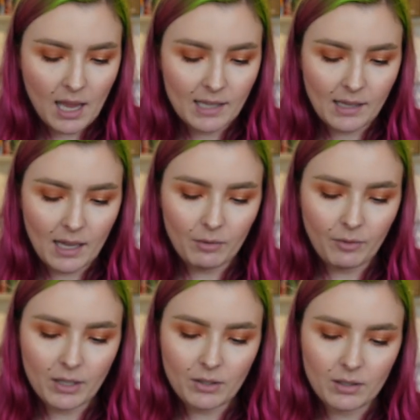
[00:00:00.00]
as Anna
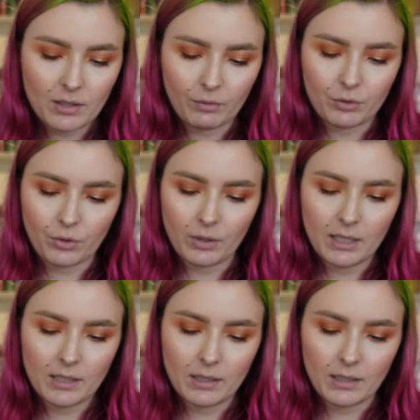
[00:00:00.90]
finds herself drawn into